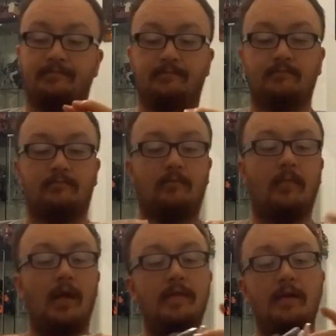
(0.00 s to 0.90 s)

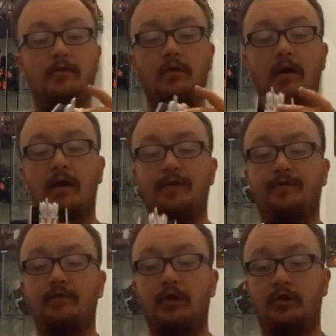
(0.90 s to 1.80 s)
and there you
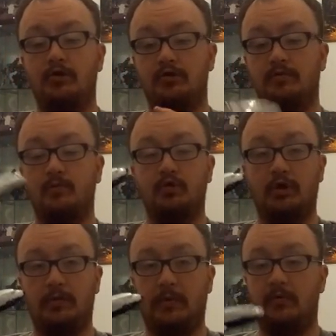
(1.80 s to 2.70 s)
have your
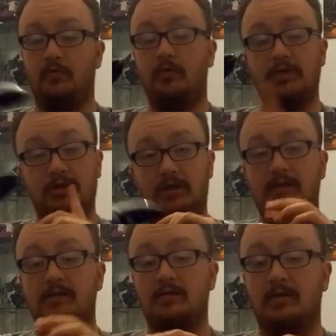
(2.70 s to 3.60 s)
shuttle mode, which
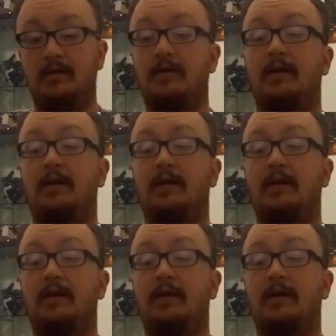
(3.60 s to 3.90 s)
is,